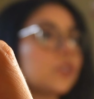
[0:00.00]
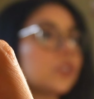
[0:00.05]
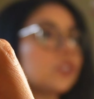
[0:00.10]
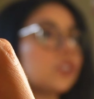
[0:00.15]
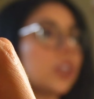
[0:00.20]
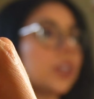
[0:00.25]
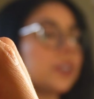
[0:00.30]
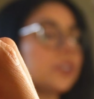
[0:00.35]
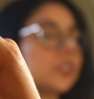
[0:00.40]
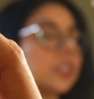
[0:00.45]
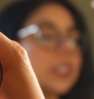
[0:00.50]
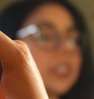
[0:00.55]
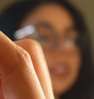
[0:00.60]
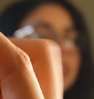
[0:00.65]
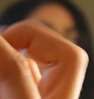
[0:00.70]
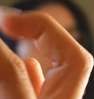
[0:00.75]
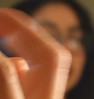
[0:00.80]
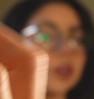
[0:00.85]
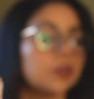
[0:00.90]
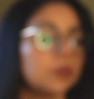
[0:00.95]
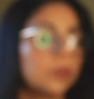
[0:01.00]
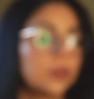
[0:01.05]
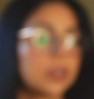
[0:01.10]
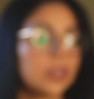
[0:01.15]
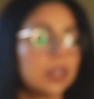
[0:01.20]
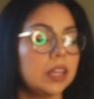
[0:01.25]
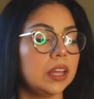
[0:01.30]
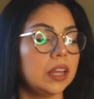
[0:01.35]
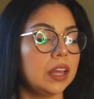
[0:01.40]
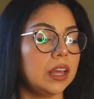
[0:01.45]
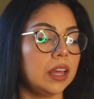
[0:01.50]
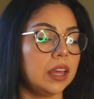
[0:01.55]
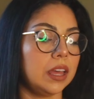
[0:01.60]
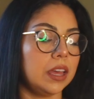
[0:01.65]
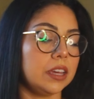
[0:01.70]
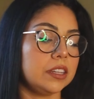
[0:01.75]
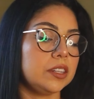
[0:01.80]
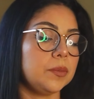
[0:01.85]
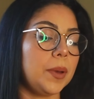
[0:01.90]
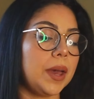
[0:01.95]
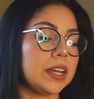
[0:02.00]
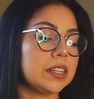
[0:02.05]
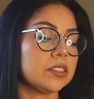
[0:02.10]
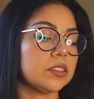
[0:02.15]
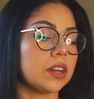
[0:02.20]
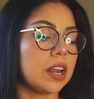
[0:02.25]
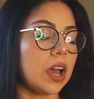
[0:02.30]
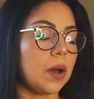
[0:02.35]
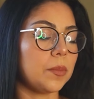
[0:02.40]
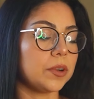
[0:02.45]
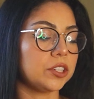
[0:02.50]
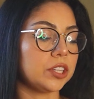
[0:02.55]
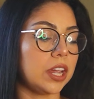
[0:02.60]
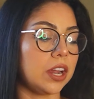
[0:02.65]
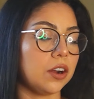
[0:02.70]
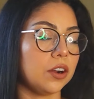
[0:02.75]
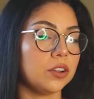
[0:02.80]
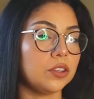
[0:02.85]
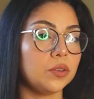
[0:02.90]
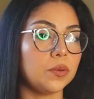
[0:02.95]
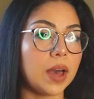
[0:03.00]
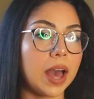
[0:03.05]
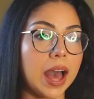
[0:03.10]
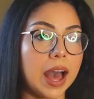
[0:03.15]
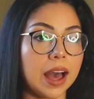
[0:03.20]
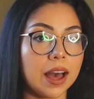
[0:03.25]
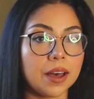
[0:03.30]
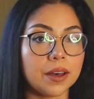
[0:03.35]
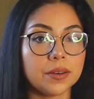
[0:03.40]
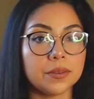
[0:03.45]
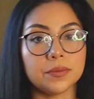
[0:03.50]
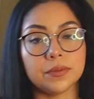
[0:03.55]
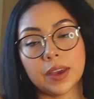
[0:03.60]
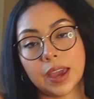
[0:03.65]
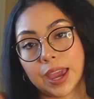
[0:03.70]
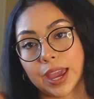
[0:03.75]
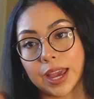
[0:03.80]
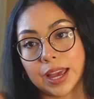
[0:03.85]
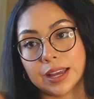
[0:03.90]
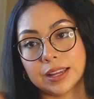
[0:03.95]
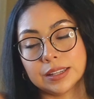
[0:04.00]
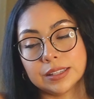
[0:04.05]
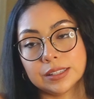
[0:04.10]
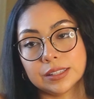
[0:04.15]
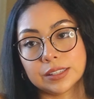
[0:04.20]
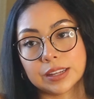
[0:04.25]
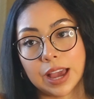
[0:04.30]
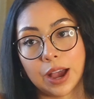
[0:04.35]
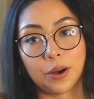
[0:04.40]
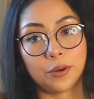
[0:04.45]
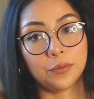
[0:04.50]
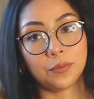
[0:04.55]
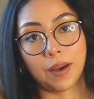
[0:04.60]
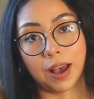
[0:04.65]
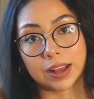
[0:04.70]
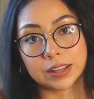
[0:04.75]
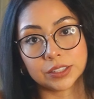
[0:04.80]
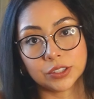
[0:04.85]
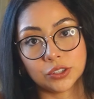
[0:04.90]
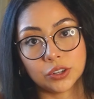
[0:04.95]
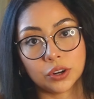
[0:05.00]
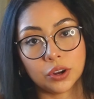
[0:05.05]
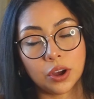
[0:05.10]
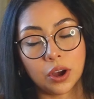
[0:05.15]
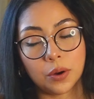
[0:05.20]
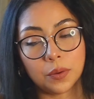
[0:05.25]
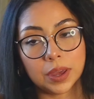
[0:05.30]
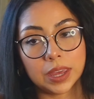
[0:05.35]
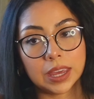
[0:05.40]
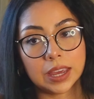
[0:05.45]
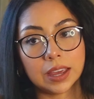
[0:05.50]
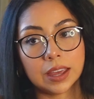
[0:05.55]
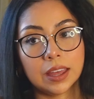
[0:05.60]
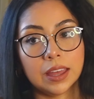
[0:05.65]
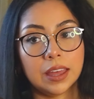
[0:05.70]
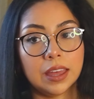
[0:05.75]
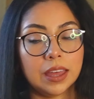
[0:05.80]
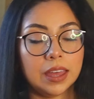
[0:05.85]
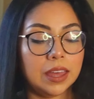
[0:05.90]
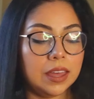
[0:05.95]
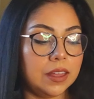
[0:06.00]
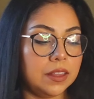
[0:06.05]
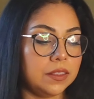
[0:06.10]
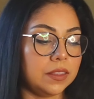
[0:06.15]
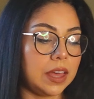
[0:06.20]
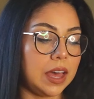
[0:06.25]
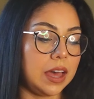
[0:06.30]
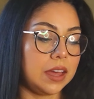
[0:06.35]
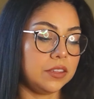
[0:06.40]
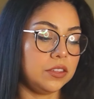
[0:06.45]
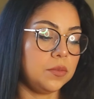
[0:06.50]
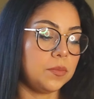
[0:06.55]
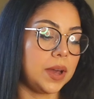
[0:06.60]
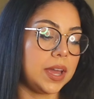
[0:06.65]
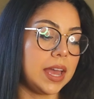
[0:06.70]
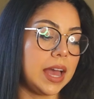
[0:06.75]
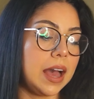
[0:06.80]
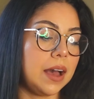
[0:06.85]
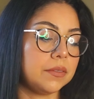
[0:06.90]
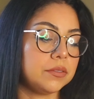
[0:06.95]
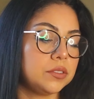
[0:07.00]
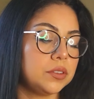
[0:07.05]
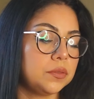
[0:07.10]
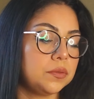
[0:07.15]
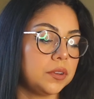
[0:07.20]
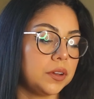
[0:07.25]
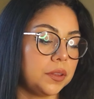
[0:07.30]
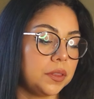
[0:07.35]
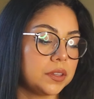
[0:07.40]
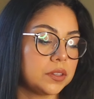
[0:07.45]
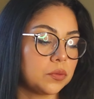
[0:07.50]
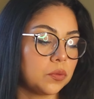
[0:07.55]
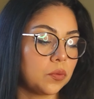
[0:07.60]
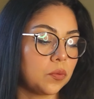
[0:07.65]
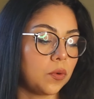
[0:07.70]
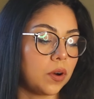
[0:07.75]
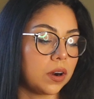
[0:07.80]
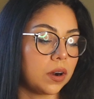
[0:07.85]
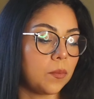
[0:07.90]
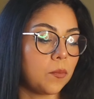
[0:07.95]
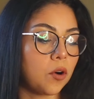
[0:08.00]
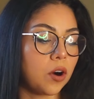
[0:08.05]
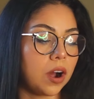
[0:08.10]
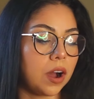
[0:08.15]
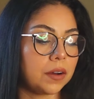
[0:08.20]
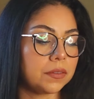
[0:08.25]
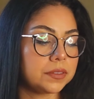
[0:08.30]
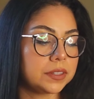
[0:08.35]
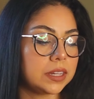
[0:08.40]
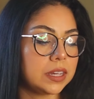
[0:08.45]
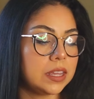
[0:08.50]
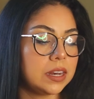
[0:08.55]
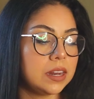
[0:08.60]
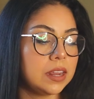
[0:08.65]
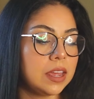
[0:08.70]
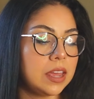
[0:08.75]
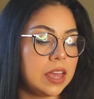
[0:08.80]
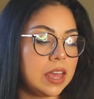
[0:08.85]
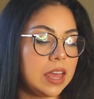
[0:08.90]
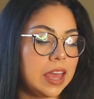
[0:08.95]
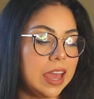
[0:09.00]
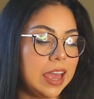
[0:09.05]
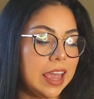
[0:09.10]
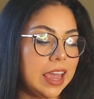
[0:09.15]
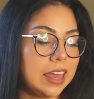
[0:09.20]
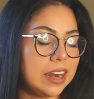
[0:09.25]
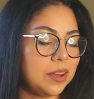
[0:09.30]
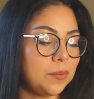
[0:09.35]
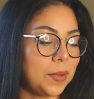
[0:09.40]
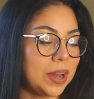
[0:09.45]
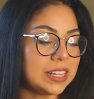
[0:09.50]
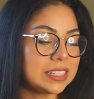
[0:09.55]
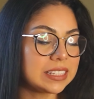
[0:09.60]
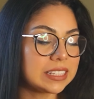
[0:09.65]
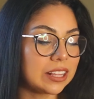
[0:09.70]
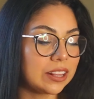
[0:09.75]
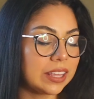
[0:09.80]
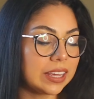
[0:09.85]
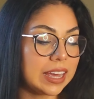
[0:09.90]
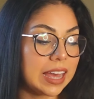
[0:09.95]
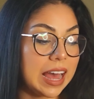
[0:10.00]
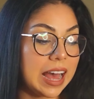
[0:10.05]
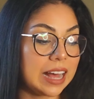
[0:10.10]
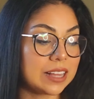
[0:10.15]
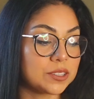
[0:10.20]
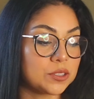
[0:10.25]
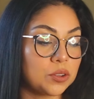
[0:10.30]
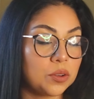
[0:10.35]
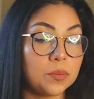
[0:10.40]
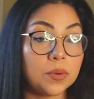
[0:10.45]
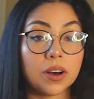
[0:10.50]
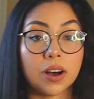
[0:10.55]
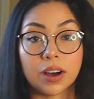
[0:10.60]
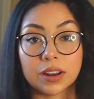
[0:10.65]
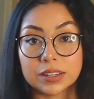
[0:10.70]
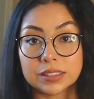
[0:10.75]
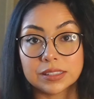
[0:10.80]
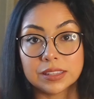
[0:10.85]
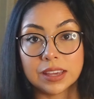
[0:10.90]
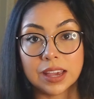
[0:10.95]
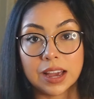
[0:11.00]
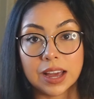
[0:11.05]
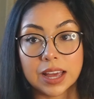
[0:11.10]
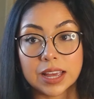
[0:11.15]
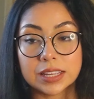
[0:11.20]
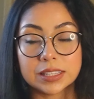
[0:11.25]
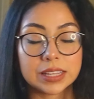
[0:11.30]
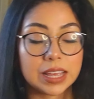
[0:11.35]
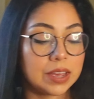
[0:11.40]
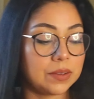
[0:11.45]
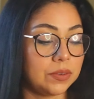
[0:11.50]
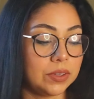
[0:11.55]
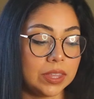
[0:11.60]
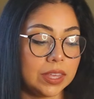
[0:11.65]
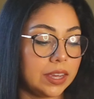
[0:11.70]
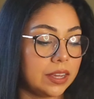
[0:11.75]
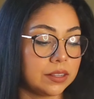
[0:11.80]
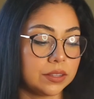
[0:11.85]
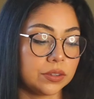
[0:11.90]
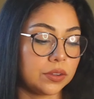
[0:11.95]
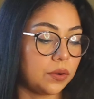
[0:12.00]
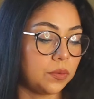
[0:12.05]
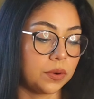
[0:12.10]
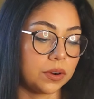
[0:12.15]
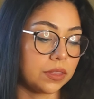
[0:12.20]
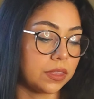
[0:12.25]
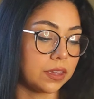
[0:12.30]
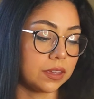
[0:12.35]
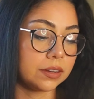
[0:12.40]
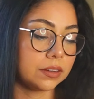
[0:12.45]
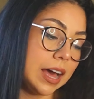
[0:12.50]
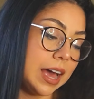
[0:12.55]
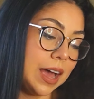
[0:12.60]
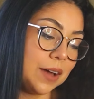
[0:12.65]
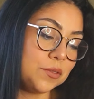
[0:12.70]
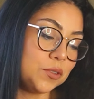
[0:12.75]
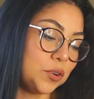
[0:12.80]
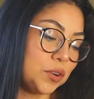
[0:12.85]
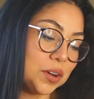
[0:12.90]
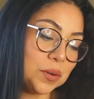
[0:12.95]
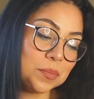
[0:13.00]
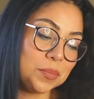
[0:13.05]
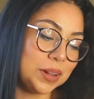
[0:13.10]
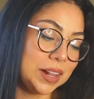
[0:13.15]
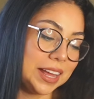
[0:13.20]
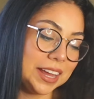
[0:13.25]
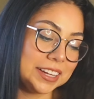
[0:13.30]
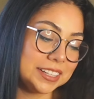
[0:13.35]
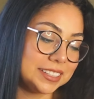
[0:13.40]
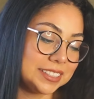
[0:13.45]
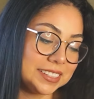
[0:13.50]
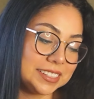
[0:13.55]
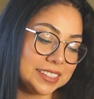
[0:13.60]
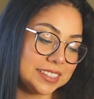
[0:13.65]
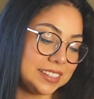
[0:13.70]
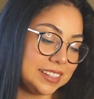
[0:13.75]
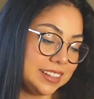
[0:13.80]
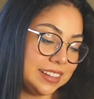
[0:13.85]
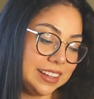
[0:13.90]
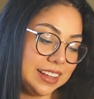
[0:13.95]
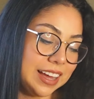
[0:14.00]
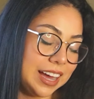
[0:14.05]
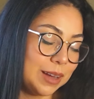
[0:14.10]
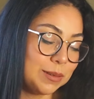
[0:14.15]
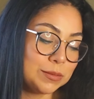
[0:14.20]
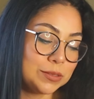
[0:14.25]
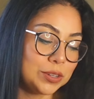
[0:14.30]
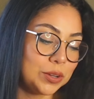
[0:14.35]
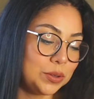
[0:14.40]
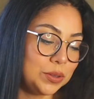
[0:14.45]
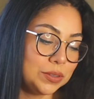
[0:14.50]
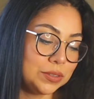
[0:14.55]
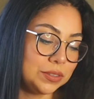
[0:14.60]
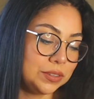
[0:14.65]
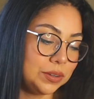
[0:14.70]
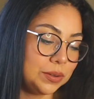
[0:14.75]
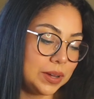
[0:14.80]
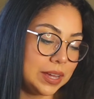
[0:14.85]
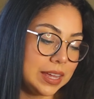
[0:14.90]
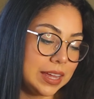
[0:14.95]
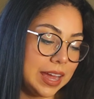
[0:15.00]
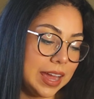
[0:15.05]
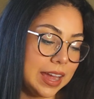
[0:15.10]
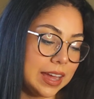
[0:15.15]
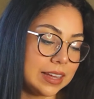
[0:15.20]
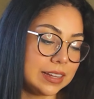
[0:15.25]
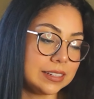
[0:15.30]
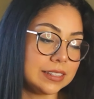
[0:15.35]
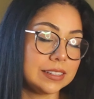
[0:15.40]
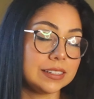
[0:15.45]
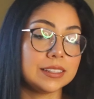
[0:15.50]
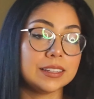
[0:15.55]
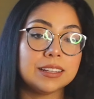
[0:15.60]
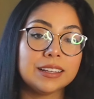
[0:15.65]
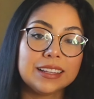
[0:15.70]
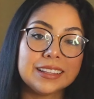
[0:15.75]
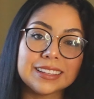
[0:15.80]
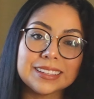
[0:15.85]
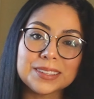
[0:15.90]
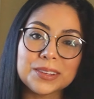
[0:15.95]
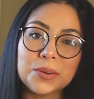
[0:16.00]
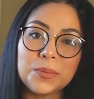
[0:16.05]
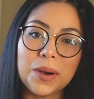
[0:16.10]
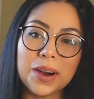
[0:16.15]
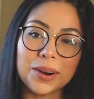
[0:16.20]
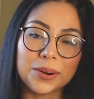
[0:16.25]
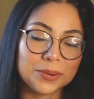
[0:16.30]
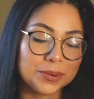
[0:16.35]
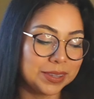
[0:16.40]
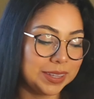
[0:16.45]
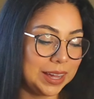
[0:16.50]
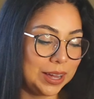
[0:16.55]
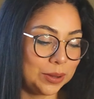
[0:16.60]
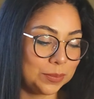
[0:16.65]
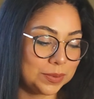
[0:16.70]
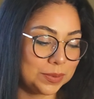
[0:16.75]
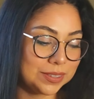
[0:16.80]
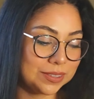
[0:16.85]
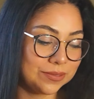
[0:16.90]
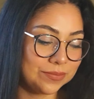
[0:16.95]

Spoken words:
to change it. So it depends on how much hair you have and how fast you're going, that you might have to fill this with water more often. And it might sound like a hassle, but honestly guys, I feel like it's so worth it. I have no complaints. I'm so used to it, and this little bottle really helps.